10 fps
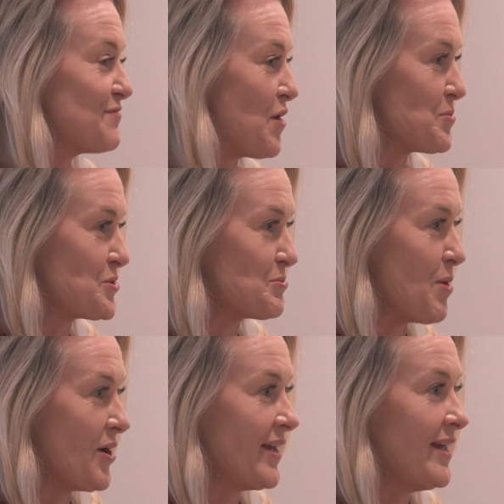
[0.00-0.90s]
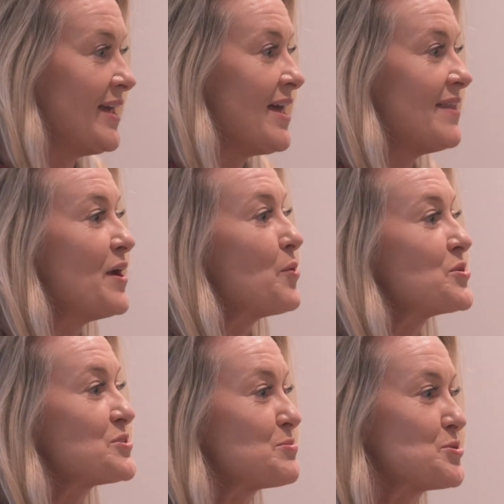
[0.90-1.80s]
farmers market, there
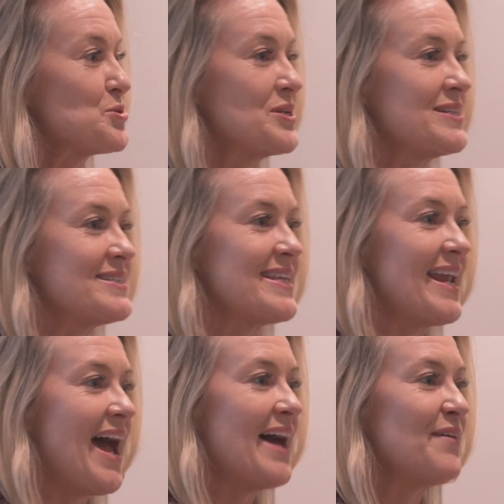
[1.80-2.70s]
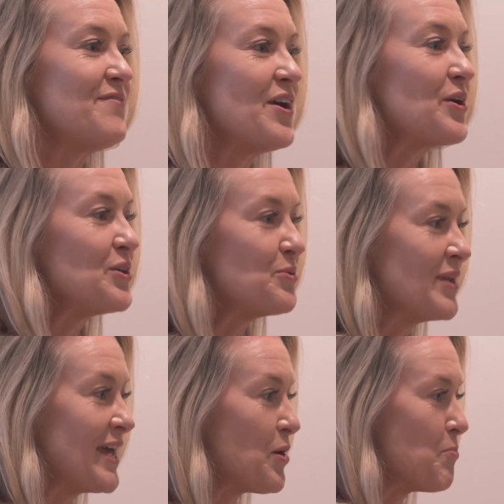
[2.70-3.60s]
were some students that had a very
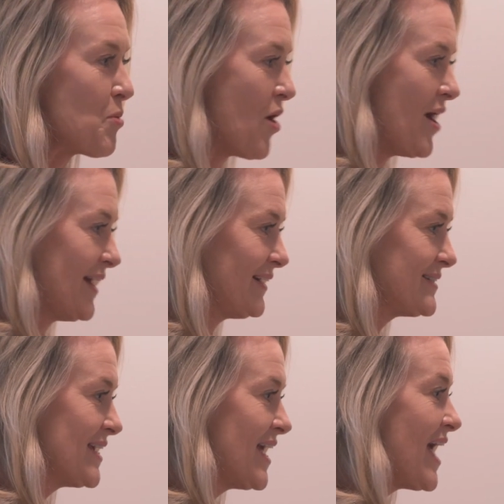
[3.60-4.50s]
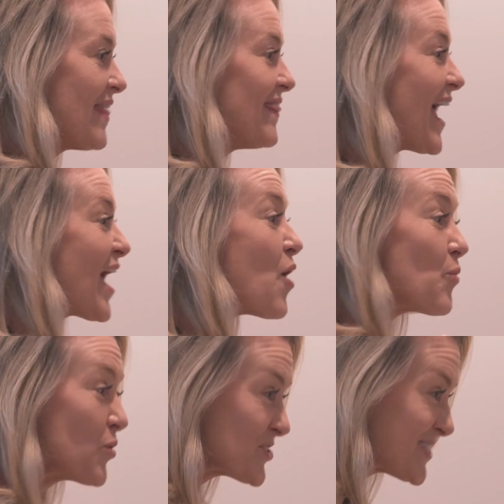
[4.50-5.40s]
unique product. They
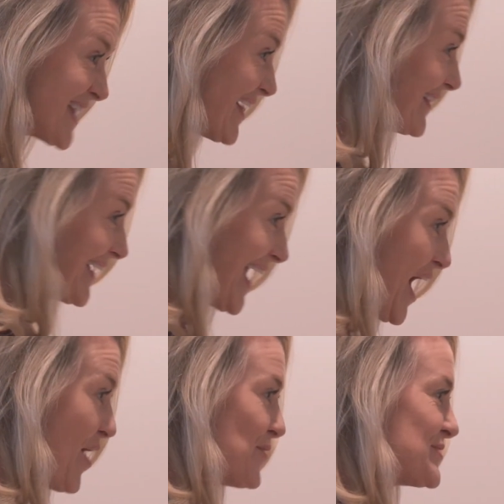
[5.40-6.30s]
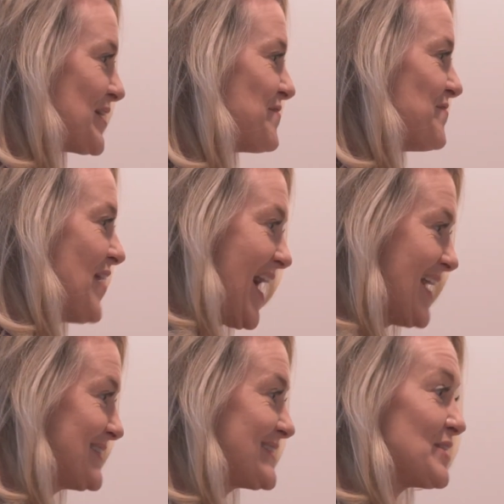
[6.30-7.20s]
were selling out
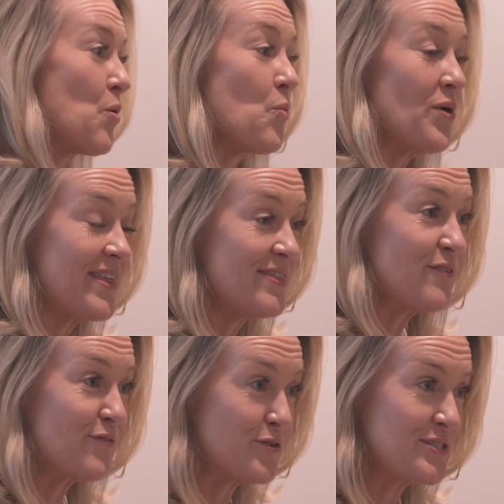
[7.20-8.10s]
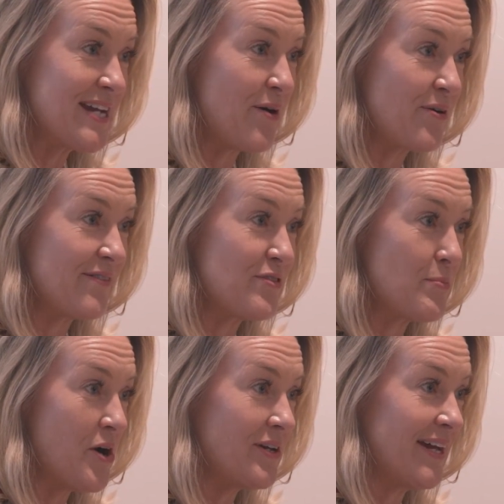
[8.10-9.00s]
fast within the first hour of the
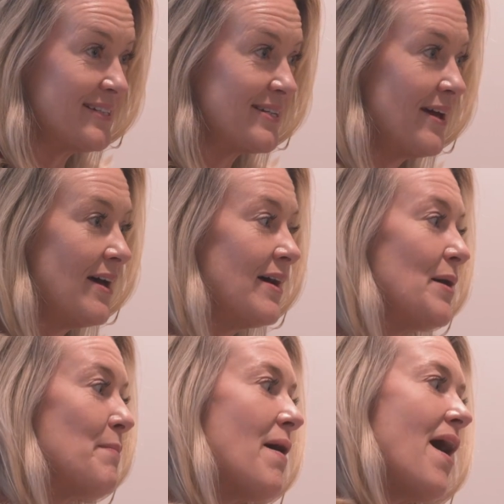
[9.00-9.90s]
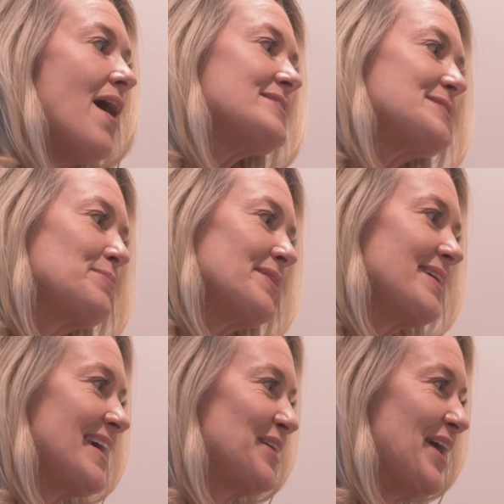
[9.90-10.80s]
market. Possibly
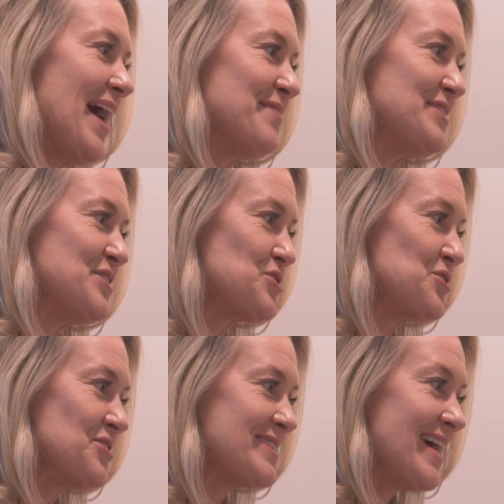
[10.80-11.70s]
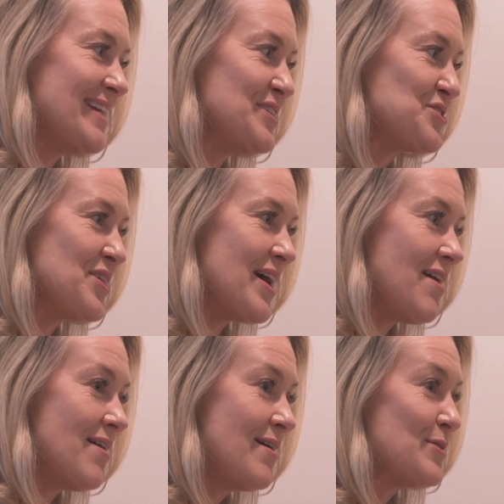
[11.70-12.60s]
they could have additional signage
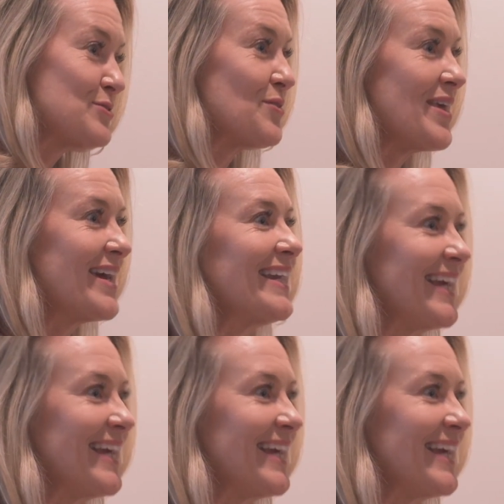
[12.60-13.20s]
there so they can